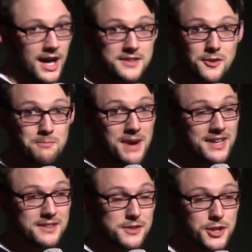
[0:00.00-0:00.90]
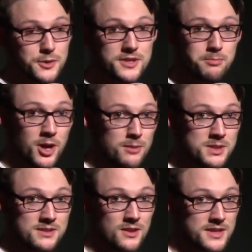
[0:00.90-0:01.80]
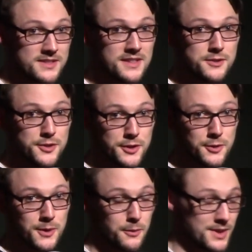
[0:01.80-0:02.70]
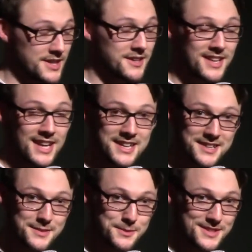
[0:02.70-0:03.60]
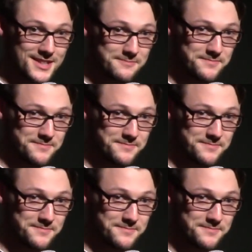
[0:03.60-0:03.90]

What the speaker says: I don't mind the jokes, Bob, as long as they're true. Well, you're gonna like this one.